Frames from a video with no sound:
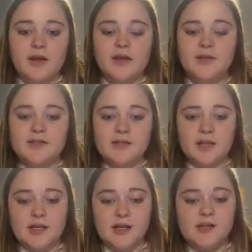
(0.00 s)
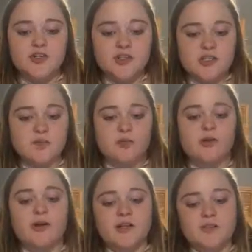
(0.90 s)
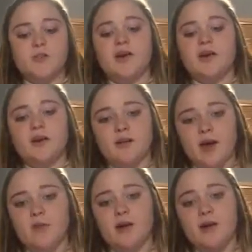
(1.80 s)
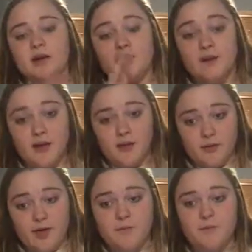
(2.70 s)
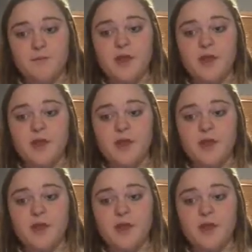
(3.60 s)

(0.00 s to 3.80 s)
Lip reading: It is engage, explore, explain, elaborate, and evaluate.